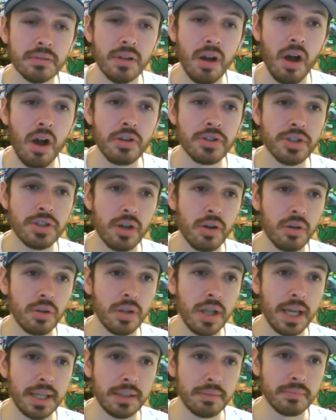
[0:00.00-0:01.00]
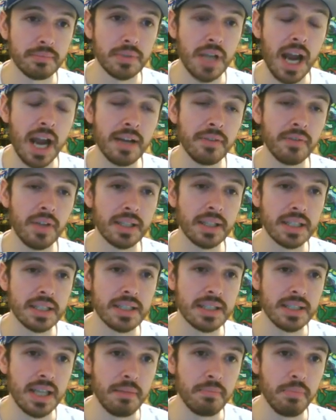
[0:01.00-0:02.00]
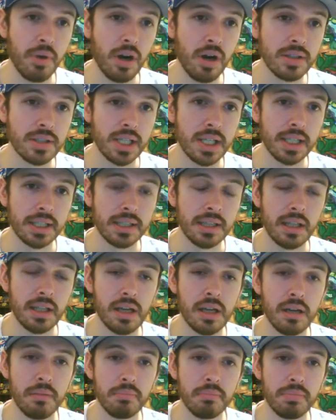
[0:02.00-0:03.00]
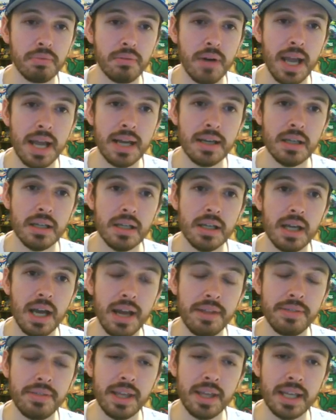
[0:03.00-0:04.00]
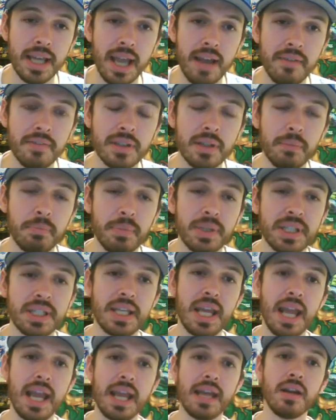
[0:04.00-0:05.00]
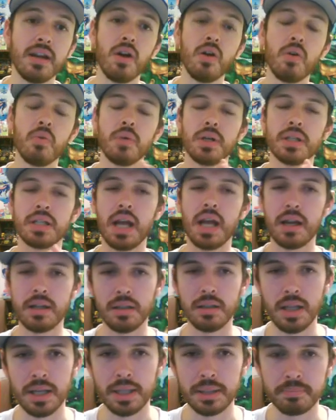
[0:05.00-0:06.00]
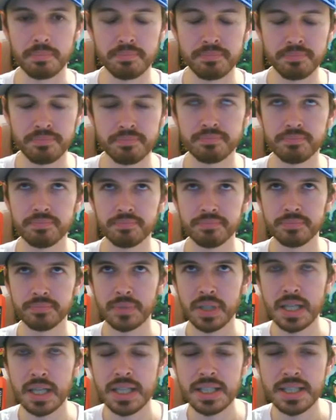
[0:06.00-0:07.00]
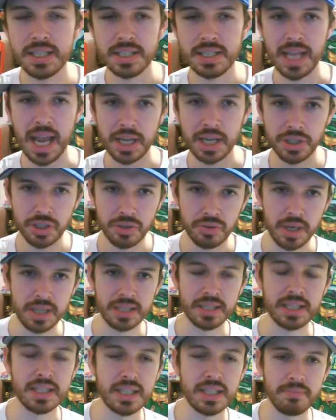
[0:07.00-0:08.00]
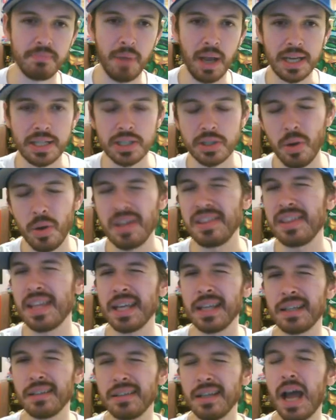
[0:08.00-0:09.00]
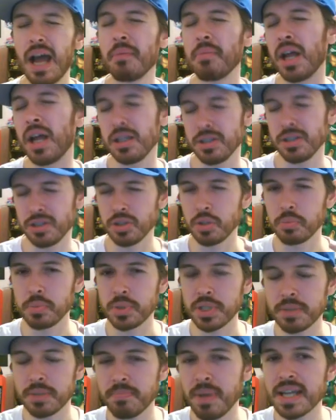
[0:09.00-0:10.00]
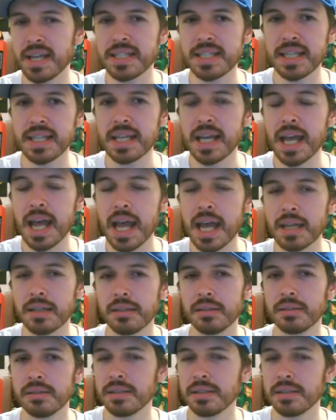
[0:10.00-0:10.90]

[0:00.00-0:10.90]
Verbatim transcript: also like kind of like the same part as like the bread. I think having the potato would kind of like saturate the spice. So I think I'm not a super spicy guy,